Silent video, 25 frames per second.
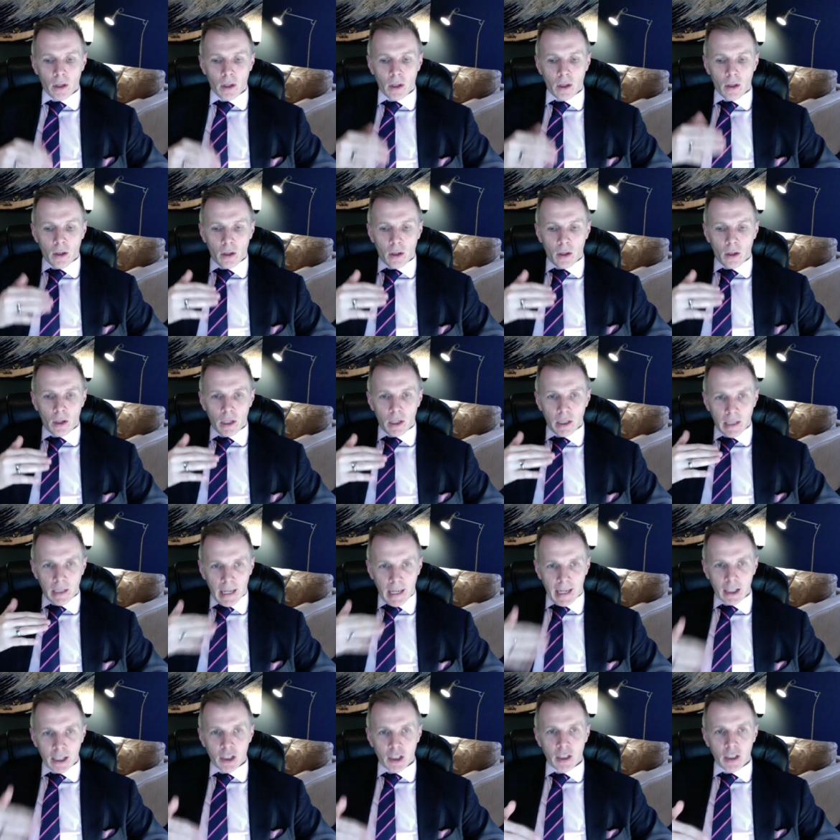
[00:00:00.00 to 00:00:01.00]
it's
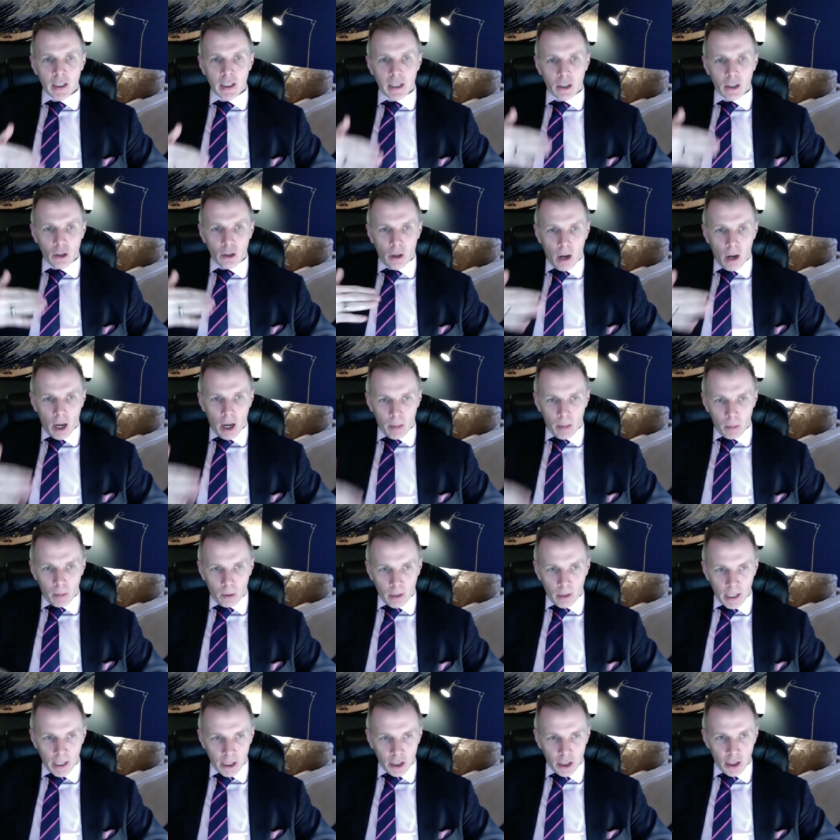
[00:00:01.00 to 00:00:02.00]
actually in your
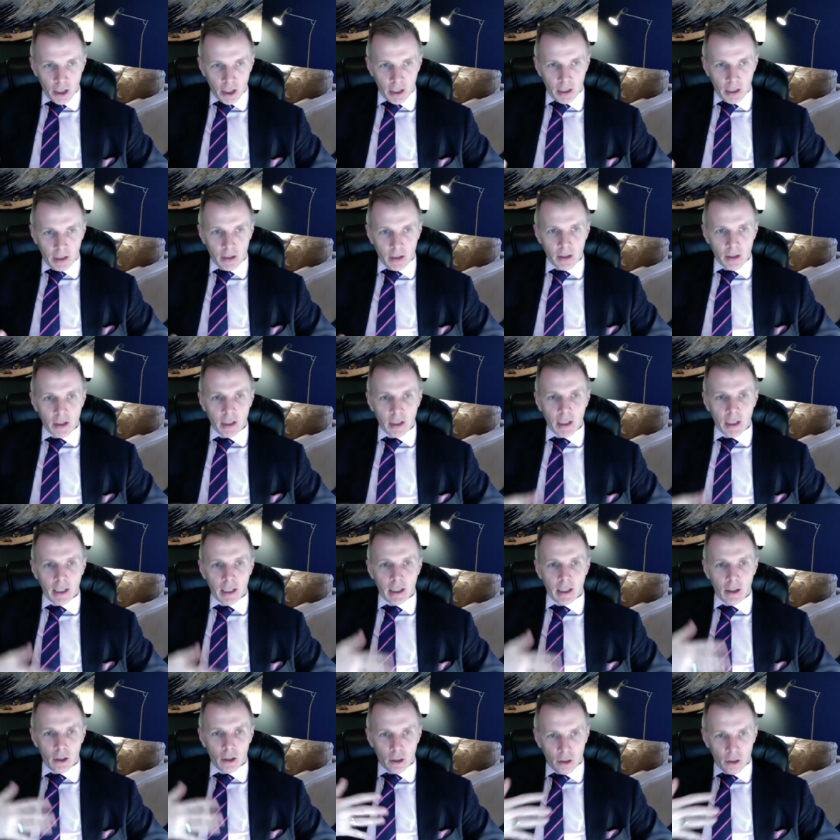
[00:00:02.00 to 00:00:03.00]
operations,
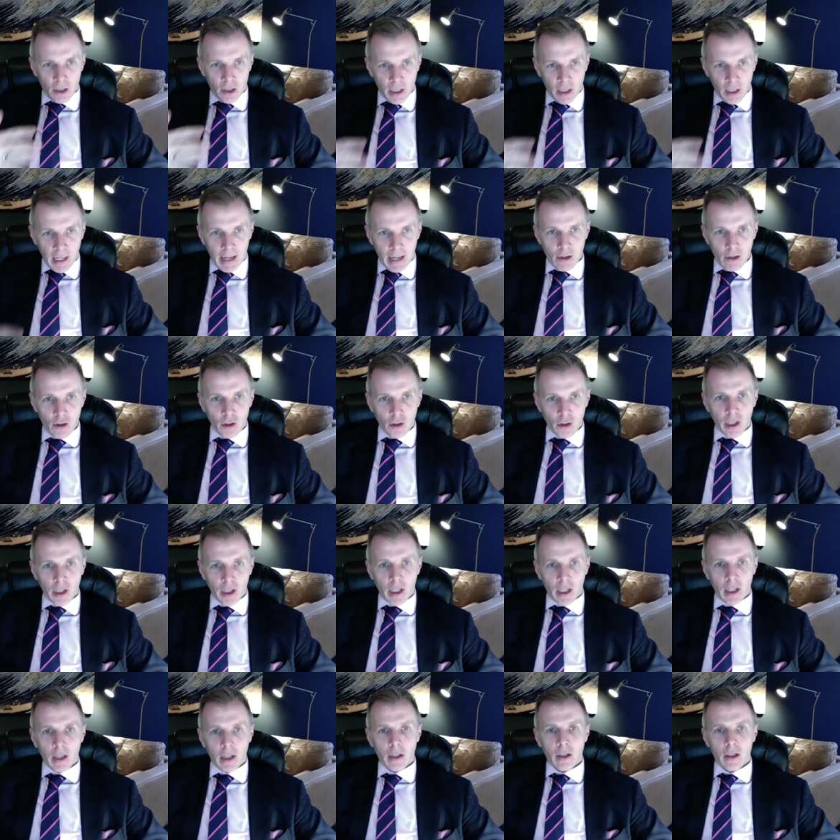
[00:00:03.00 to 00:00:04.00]
in your
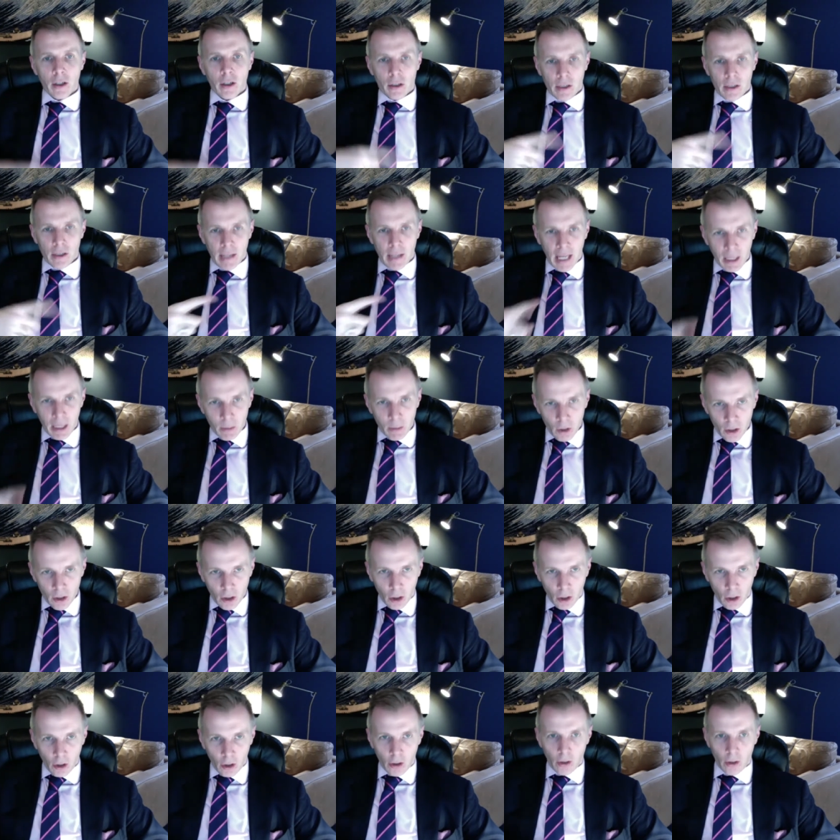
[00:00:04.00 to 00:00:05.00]
scheduling, your table
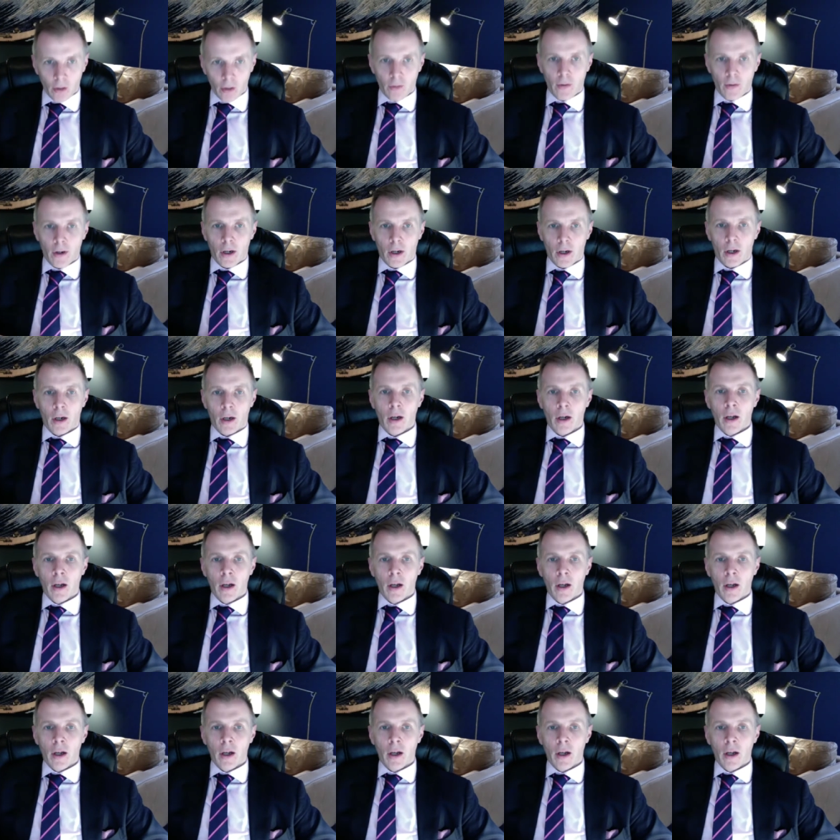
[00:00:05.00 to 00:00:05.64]
turnover.